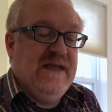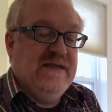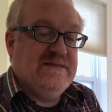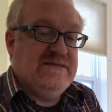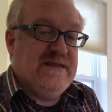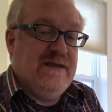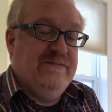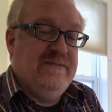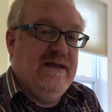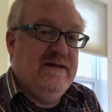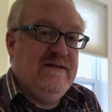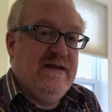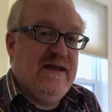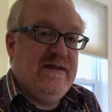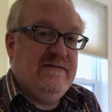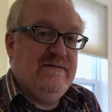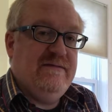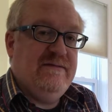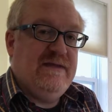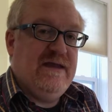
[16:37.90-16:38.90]
it's something
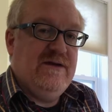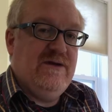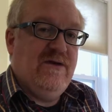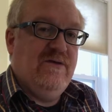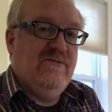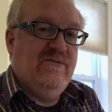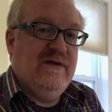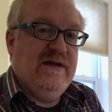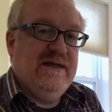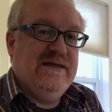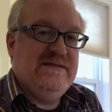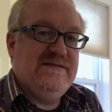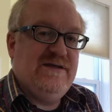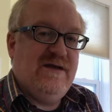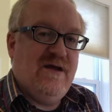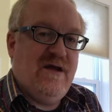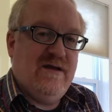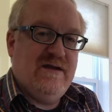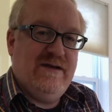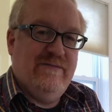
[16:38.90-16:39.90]
that they don't really
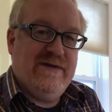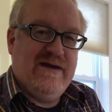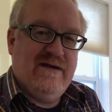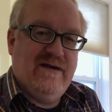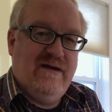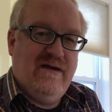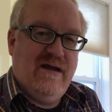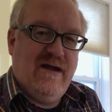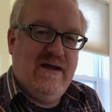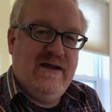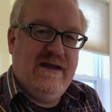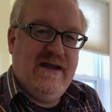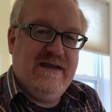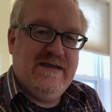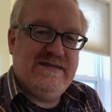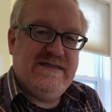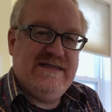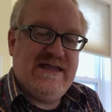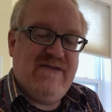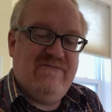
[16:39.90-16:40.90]
talk about a lot
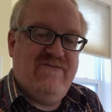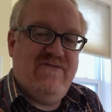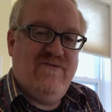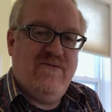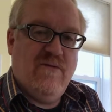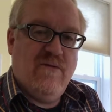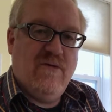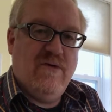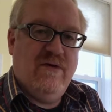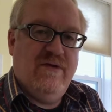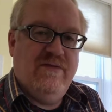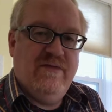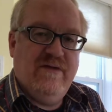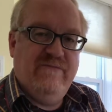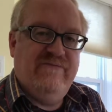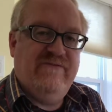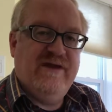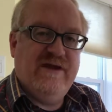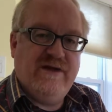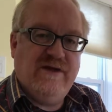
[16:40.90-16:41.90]
except for the
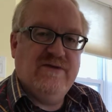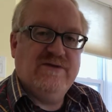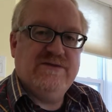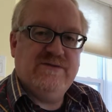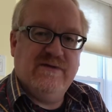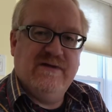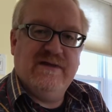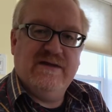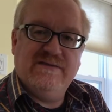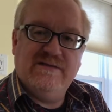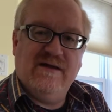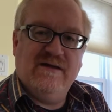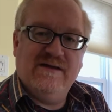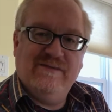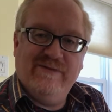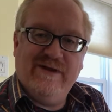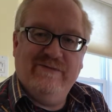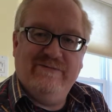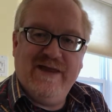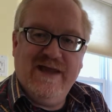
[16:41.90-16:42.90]
videos where they talk
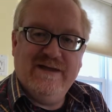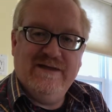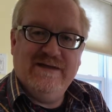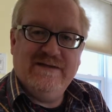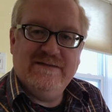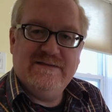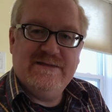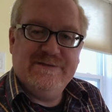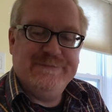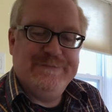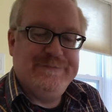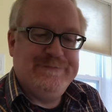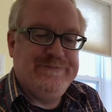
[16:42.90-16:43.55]
about maintenance.